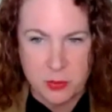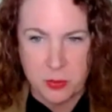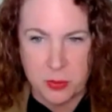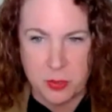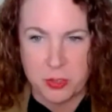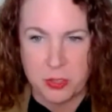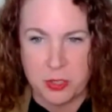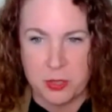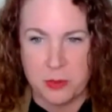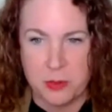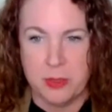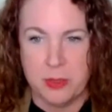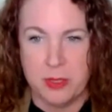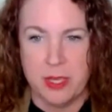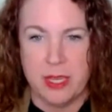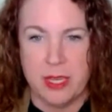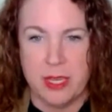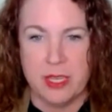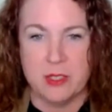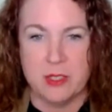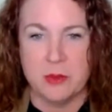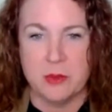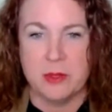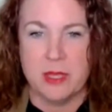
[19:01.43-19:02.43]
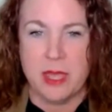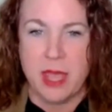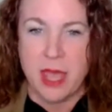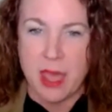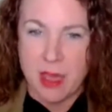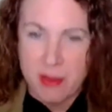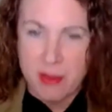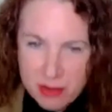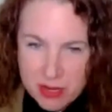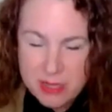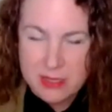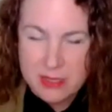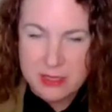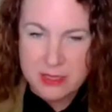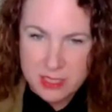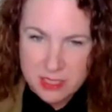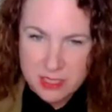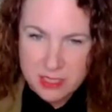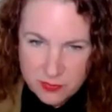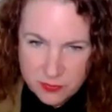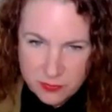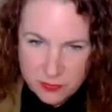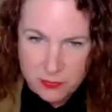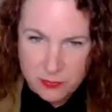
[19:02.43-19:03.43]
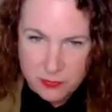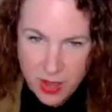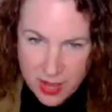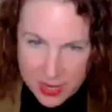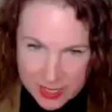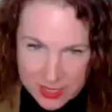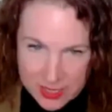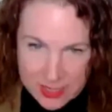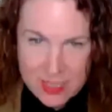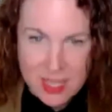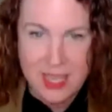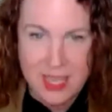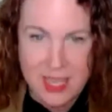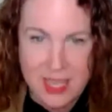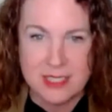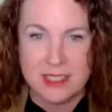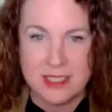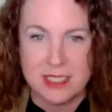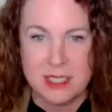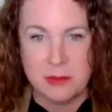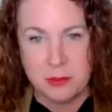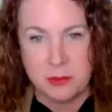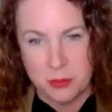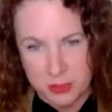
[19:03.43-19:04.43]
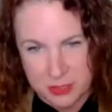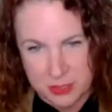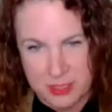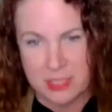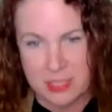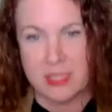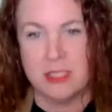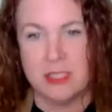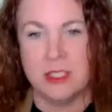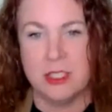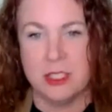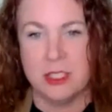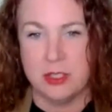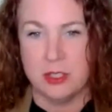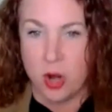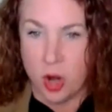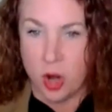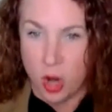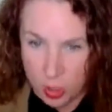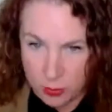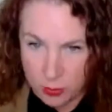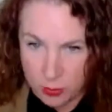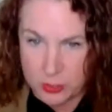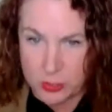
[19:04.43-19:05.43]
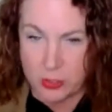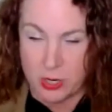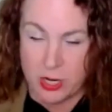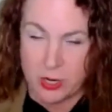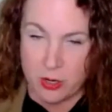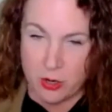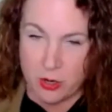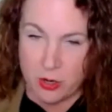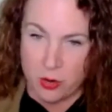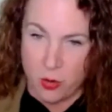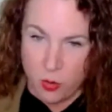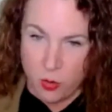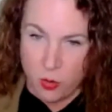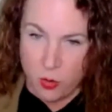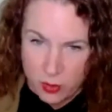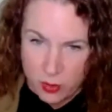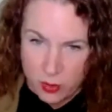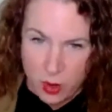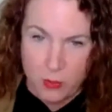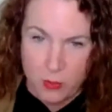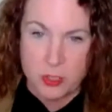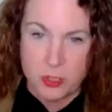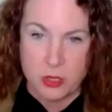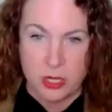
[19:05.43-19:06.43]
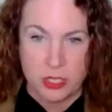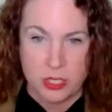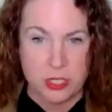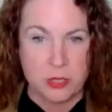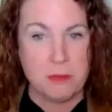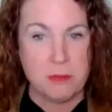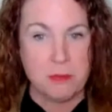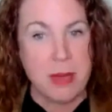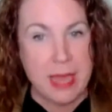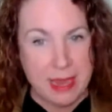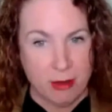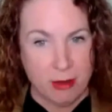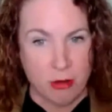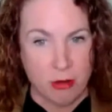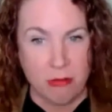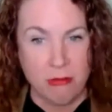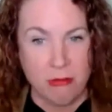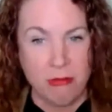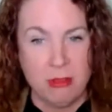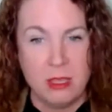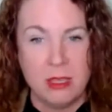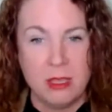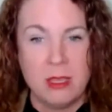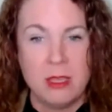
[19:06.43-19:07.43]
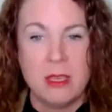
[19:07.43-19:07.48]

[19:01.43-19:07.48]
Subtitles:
per AAA is where the evidence is finalized and presented to the arbitrator or the arbitration panel